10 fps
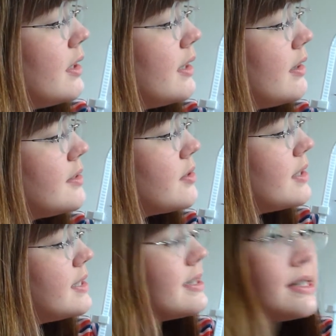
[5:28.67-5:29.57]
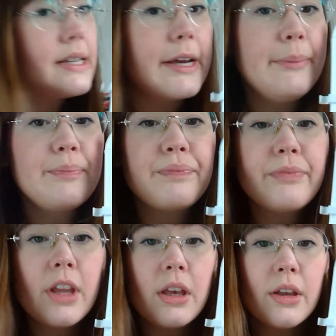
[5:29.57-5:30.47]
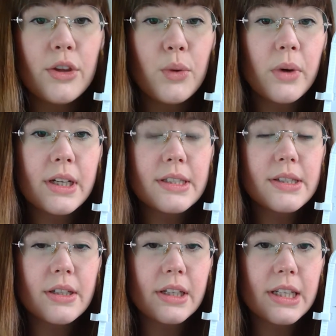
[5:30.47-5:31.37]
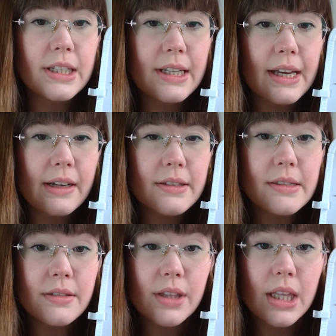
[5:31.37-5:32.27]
And also, I didn't say, you want it to connect